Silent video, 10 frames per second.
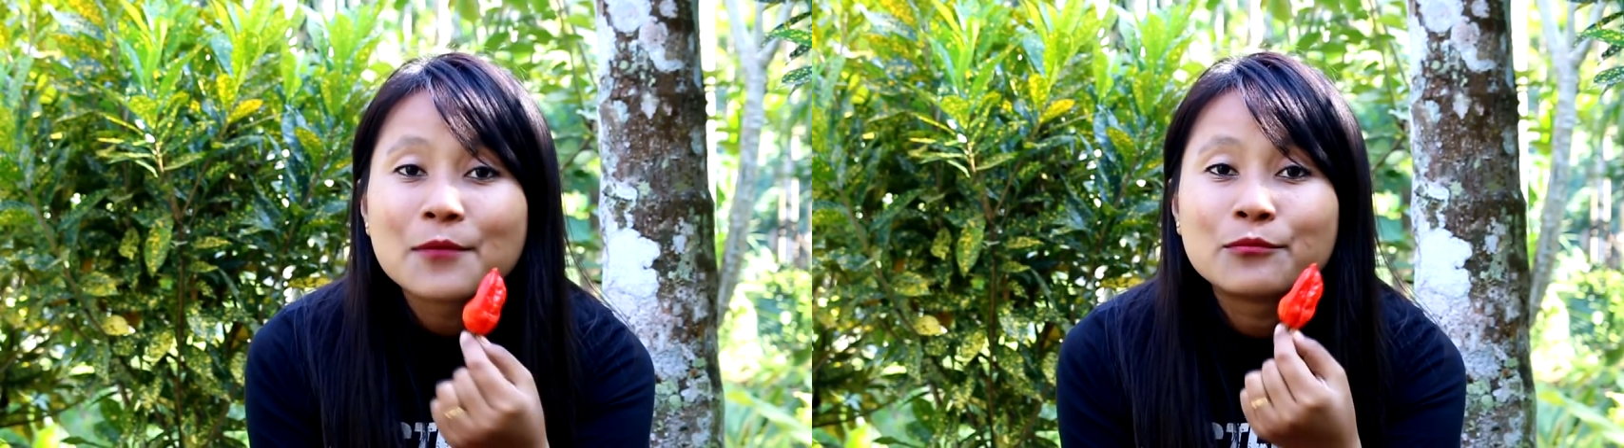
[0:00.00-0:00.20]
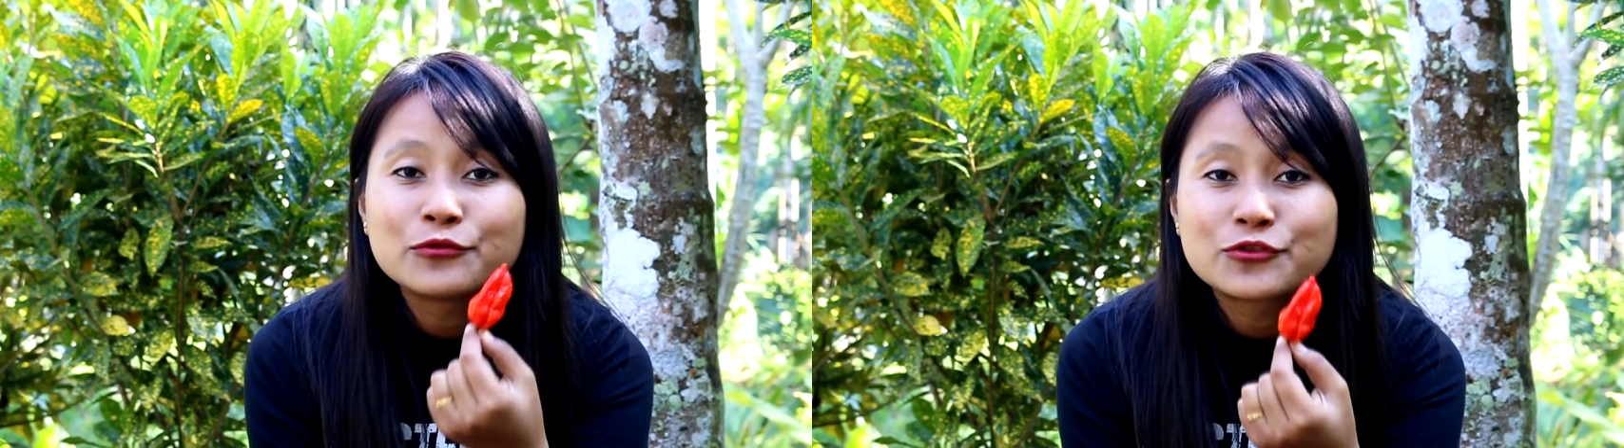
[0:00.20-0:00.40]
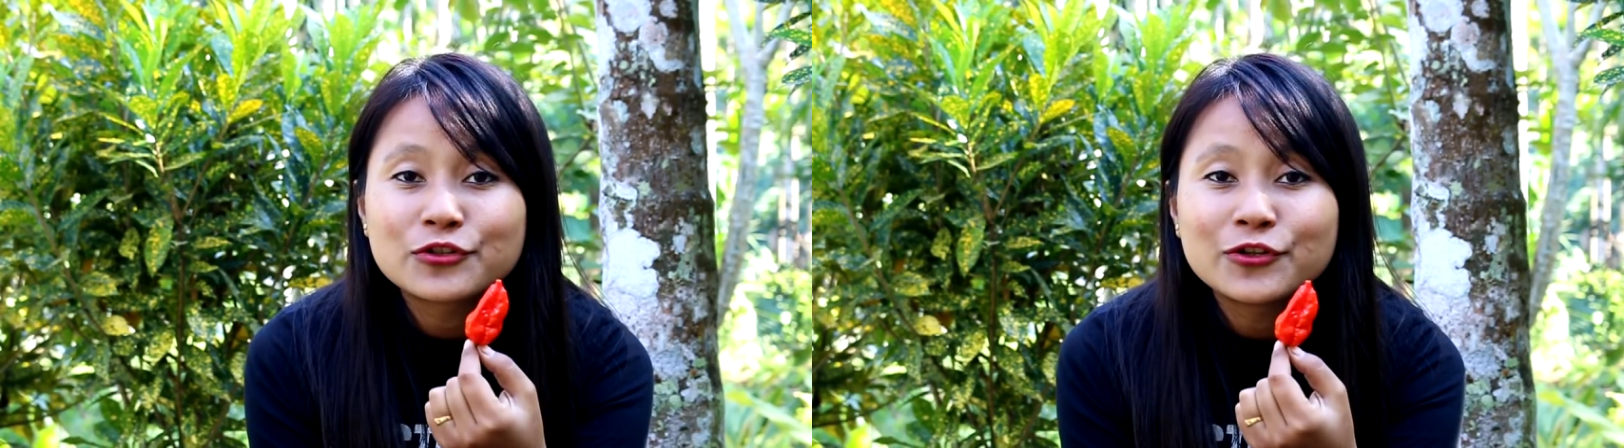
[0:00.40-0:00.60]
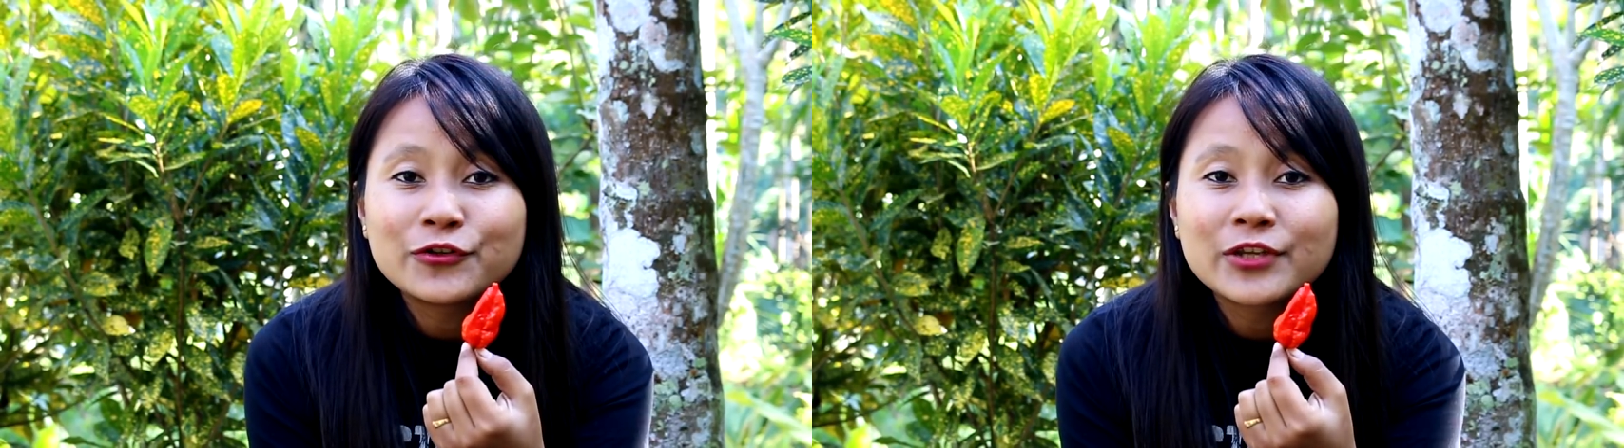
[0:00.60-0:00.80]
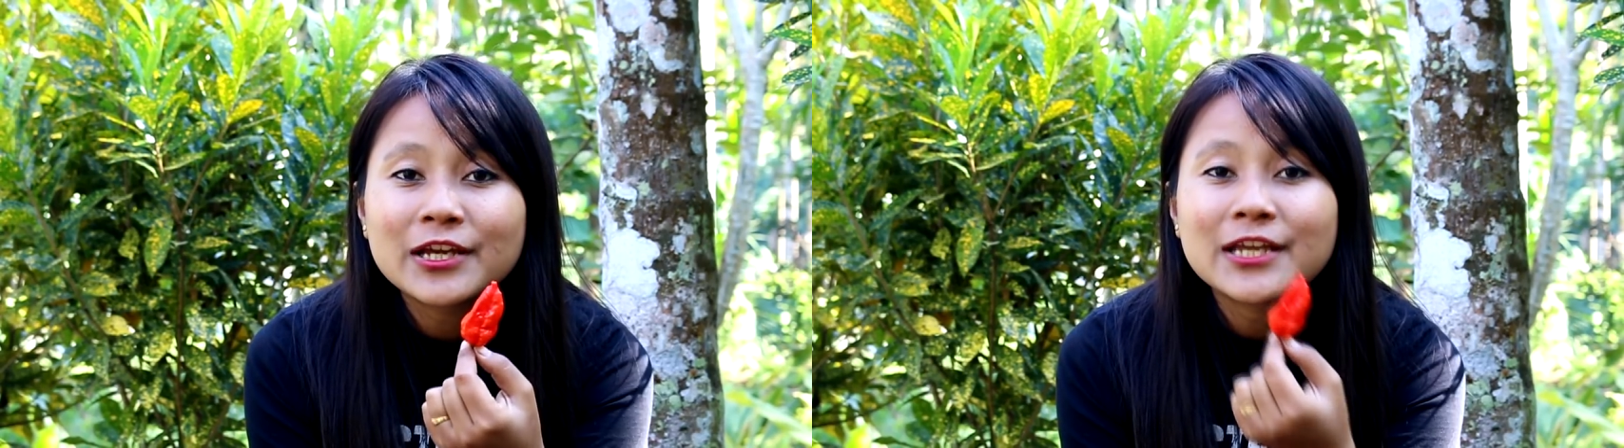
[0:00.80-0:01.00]
Bhoot
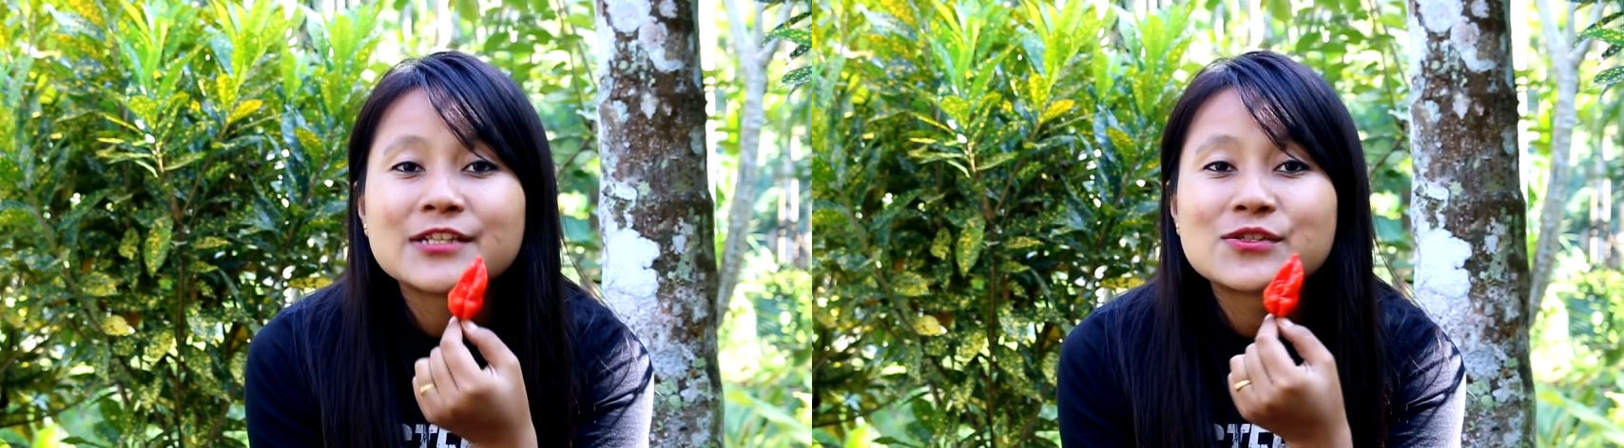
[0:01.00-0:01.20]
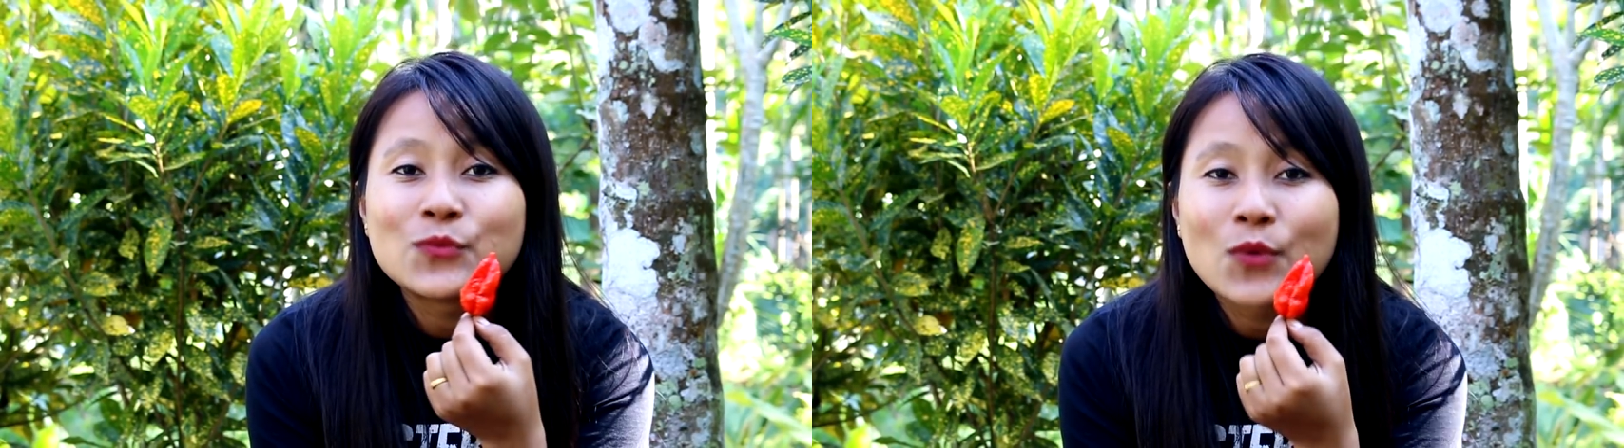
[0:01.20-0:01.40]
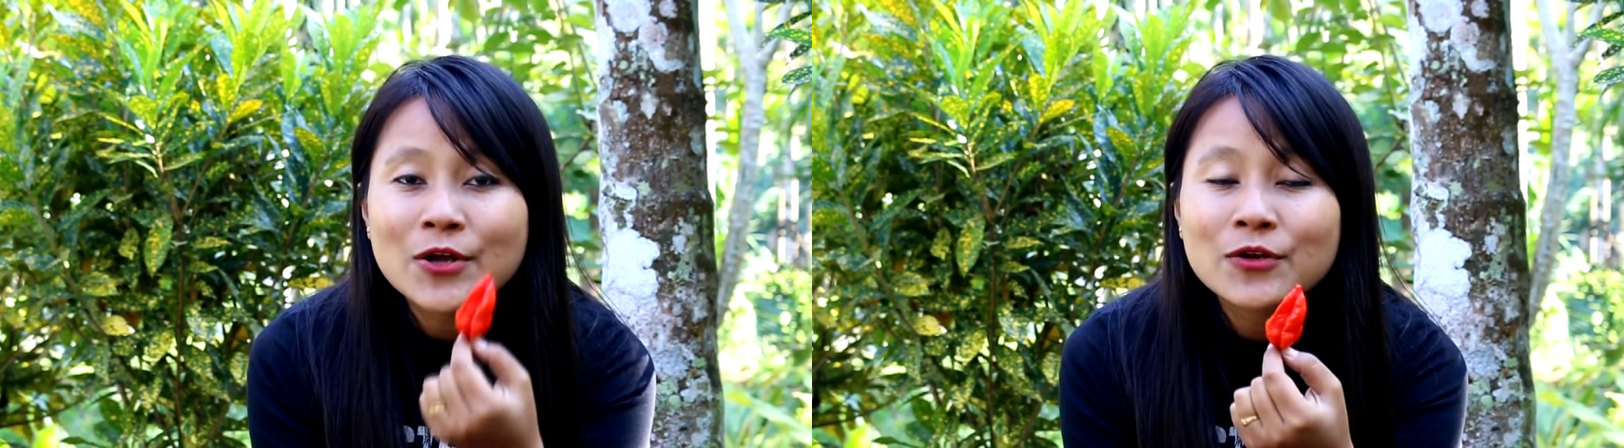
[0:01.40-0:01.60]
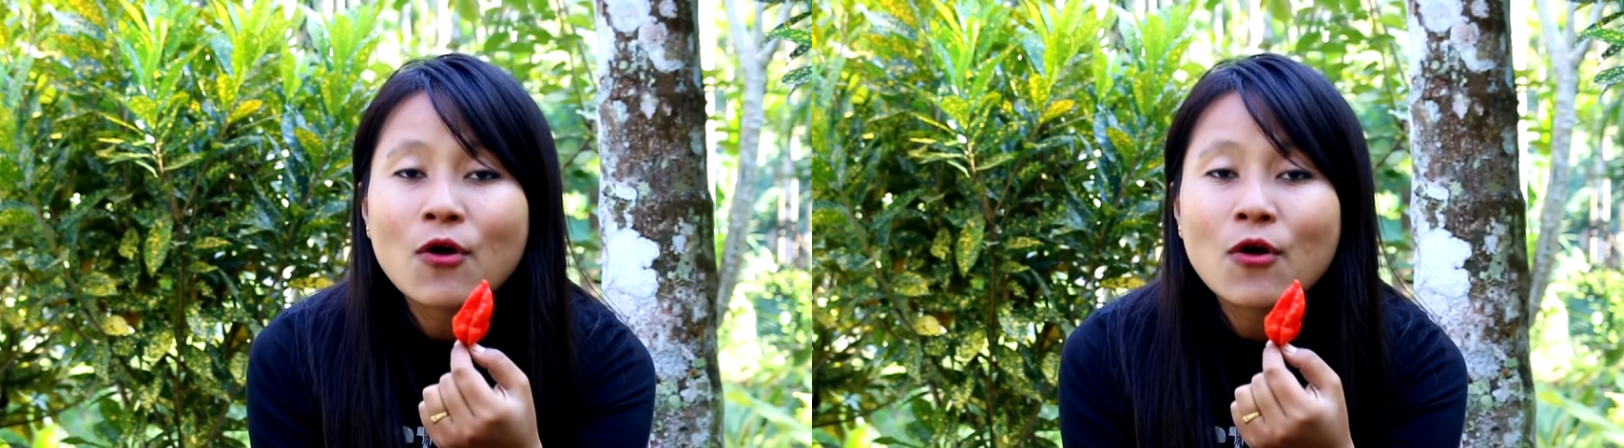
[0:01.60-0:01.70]
jolokia is one